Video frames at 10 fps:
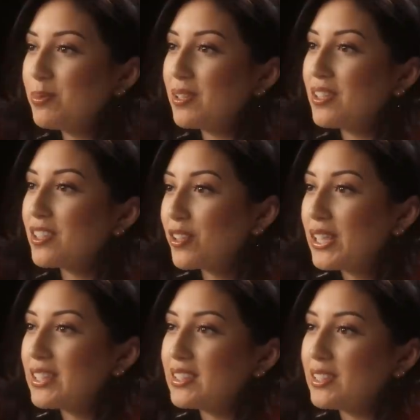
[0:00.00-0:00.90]
It's been a
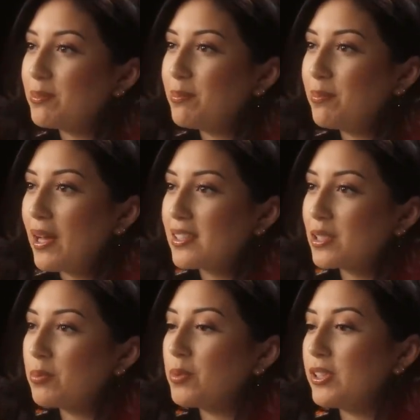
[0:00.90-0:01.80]
crazy
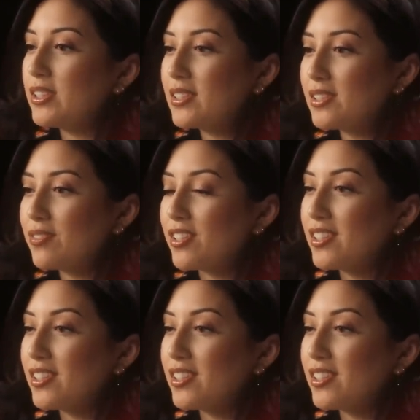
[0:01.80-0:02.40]
past couple weeks for